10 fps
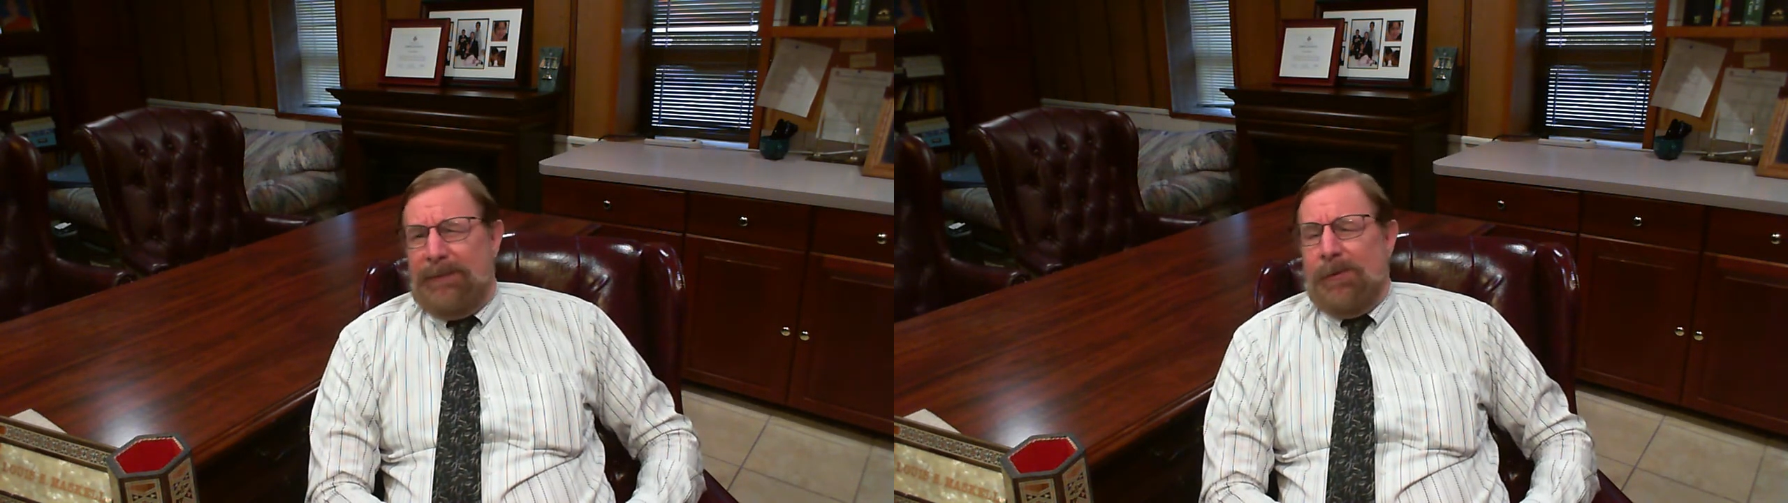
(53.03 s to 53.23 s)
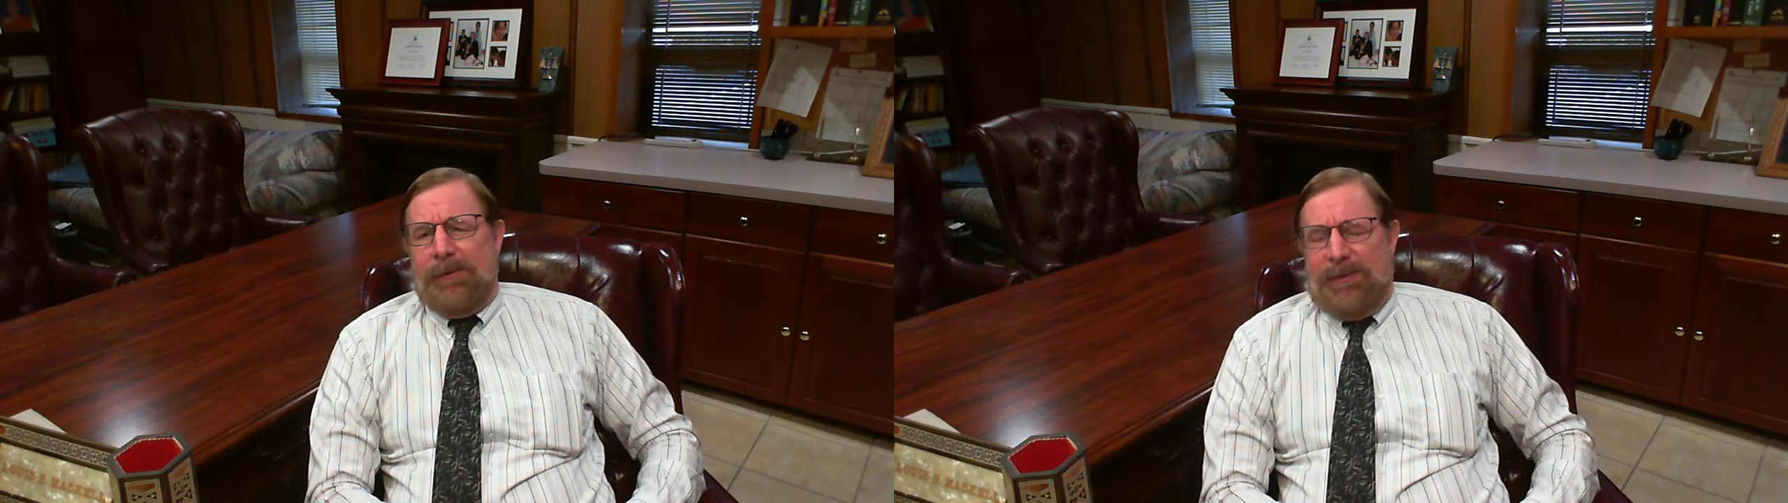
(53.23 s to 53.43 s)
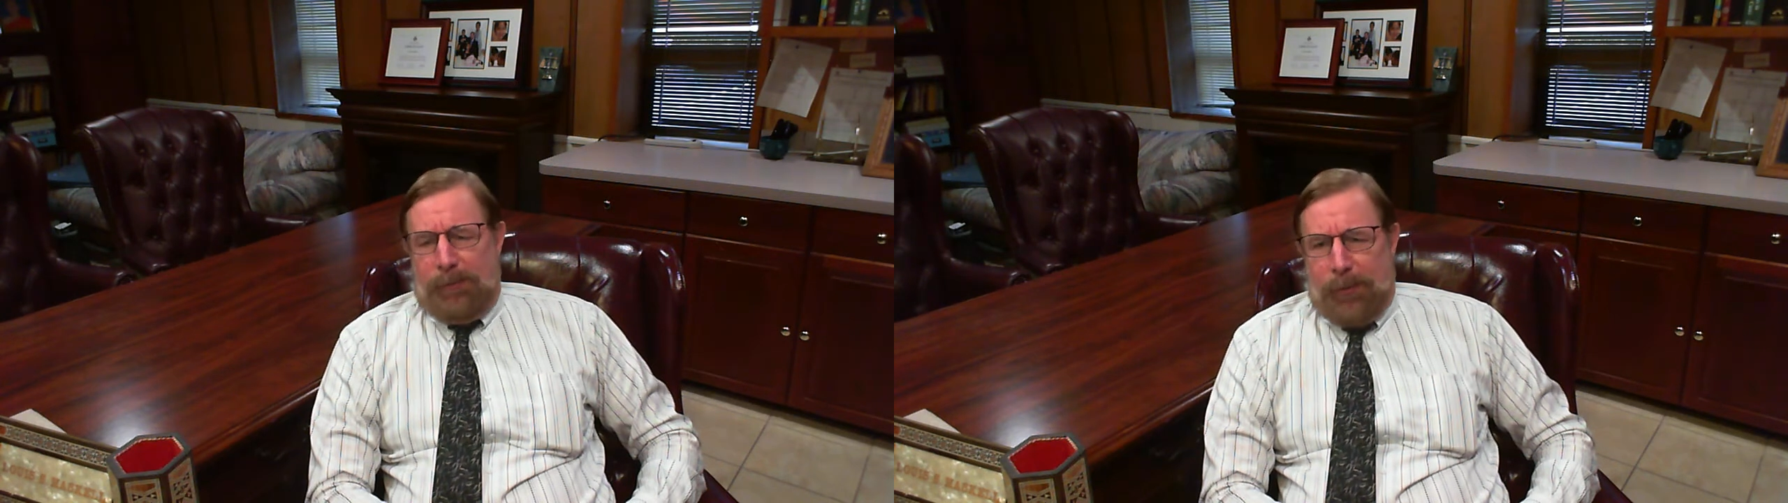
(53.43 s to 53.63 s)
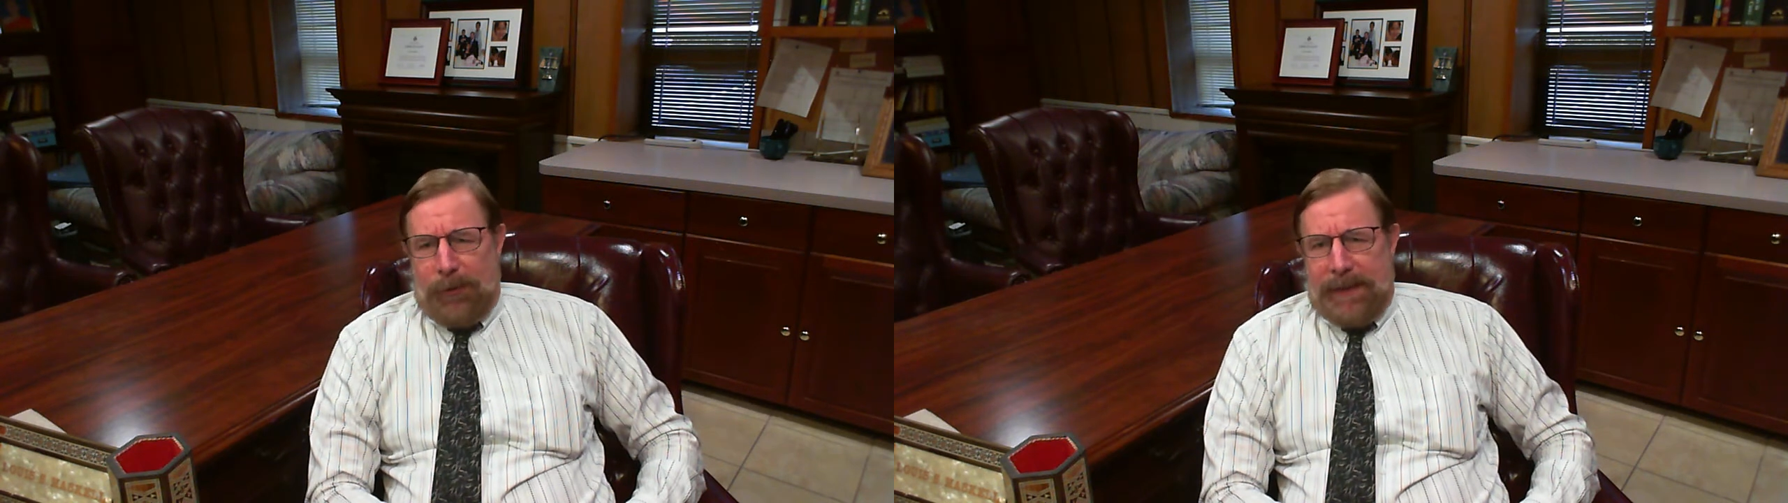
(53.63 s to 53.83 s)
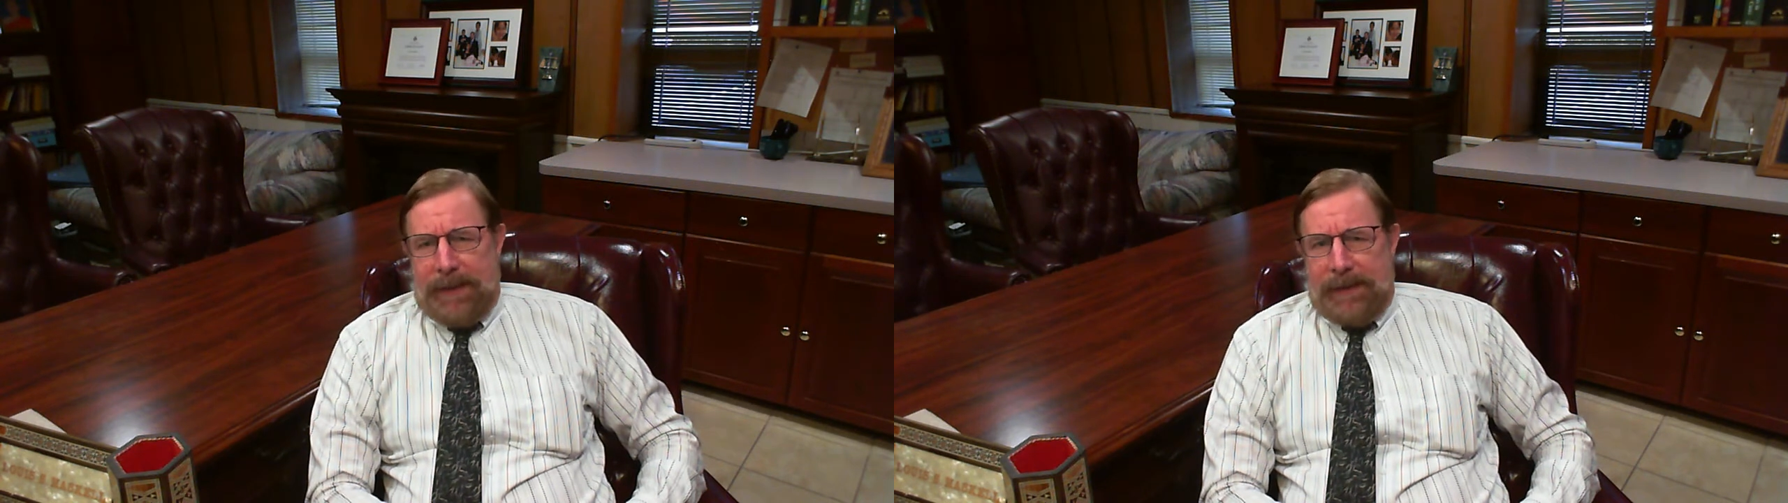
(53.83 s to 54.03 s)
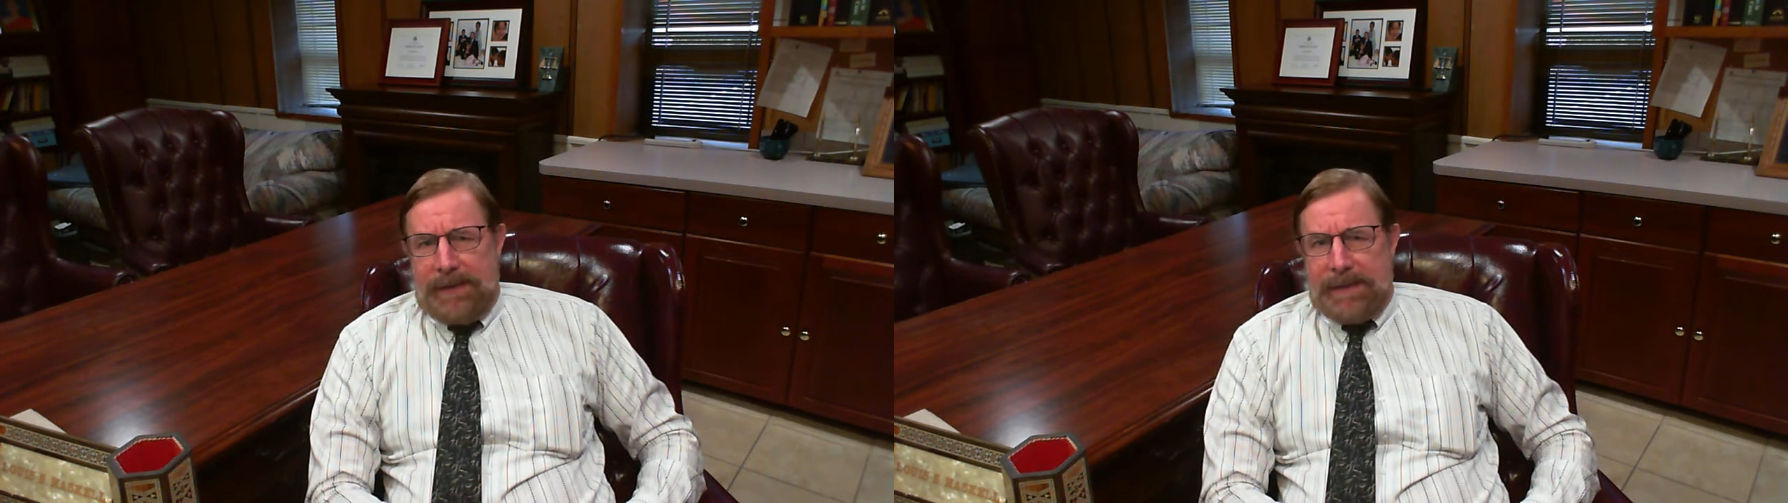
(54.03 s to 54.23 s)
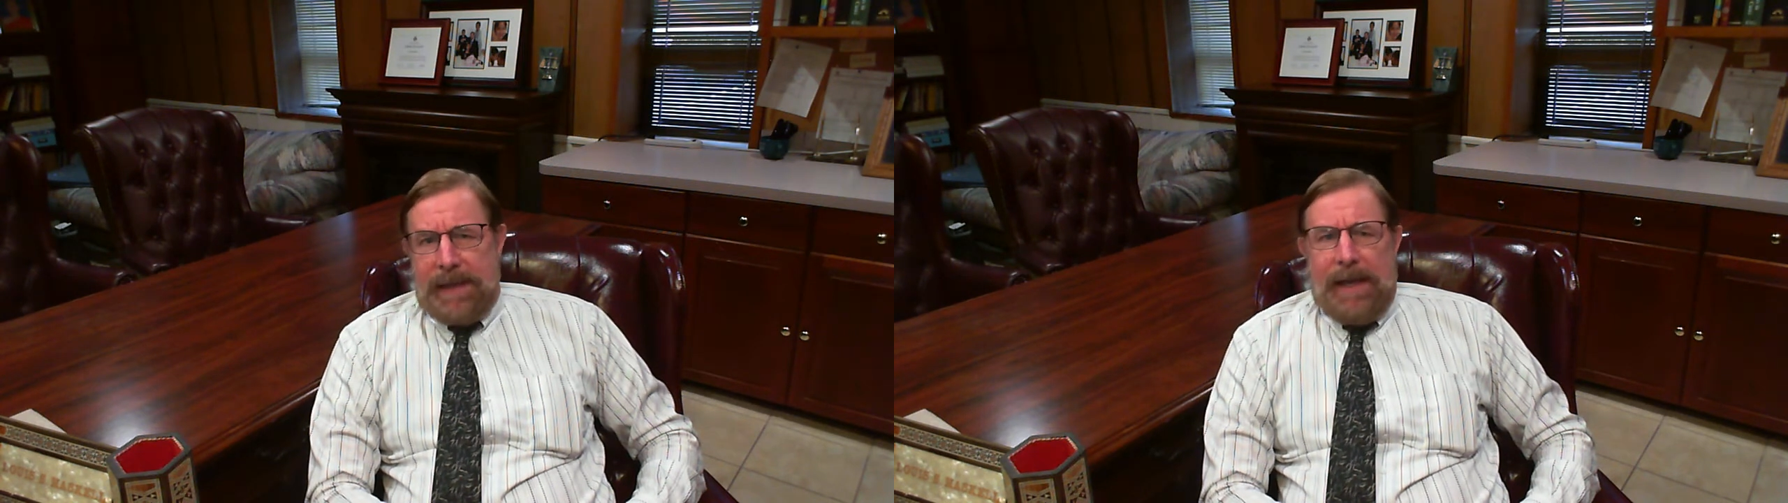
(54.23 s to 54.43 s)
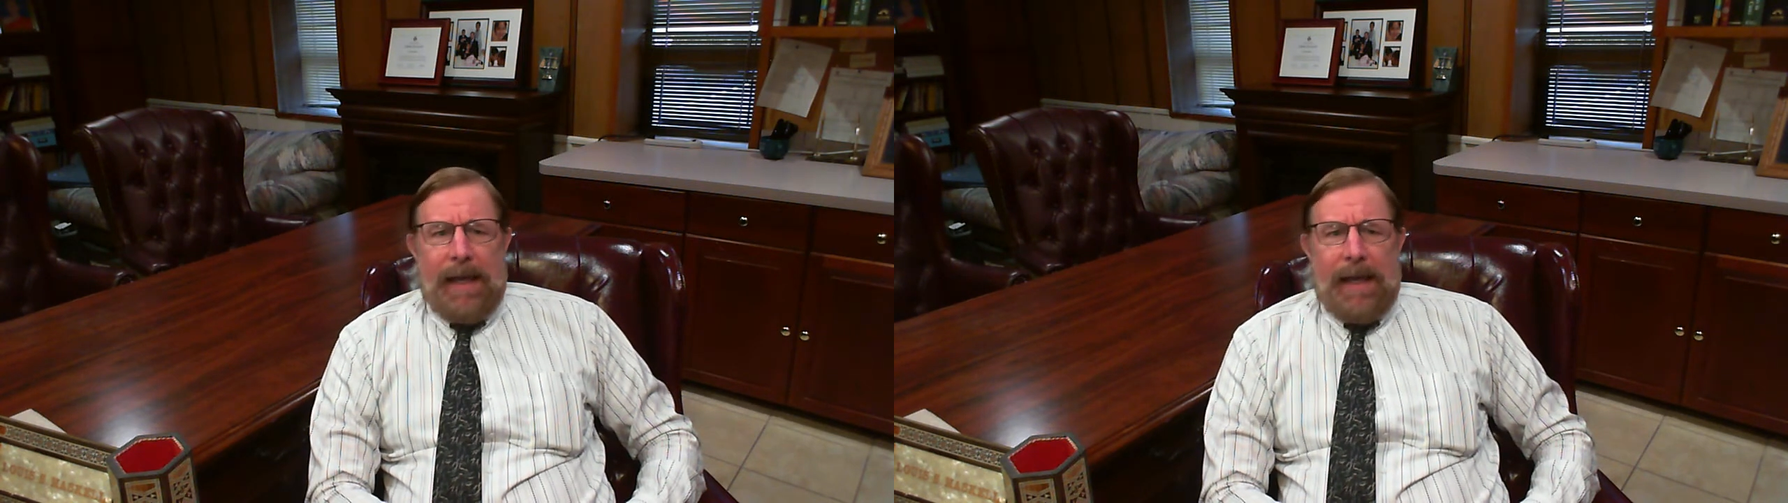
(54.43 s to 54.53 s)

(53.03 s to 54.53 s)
with employees,